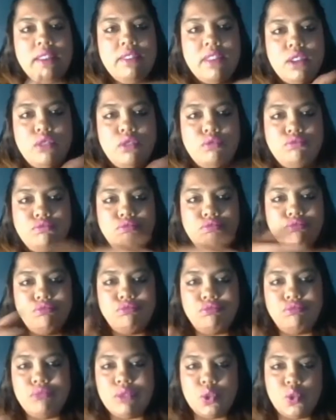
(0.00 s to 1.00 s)
She
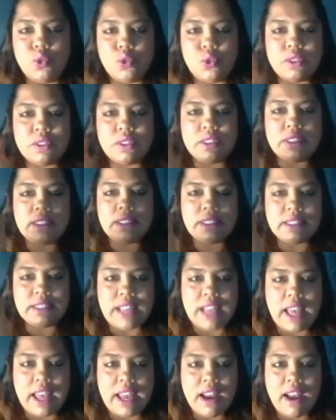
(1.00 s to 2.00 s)
served as
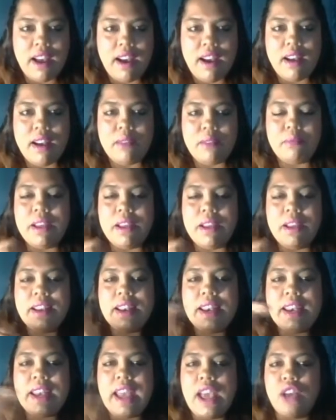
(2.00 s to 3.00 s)
president of
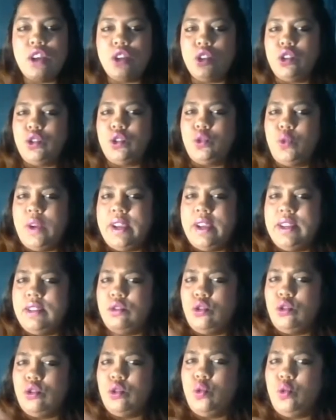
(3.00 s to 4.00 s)
that
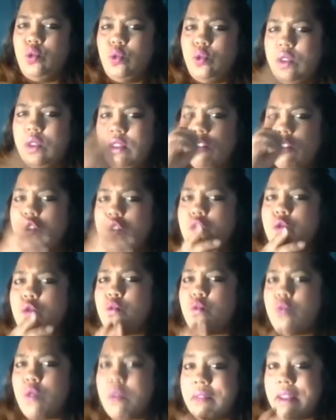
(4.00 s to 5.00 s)
institution until her
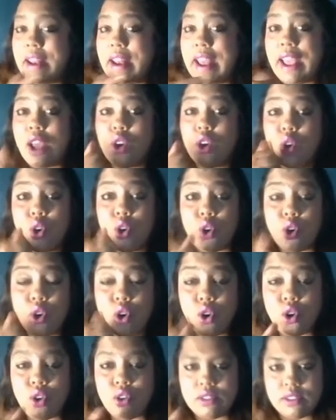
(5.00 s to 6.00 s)
death in
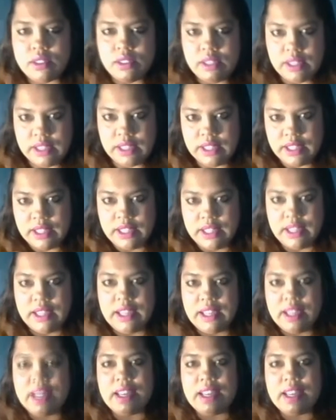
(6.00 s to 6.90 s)
1961.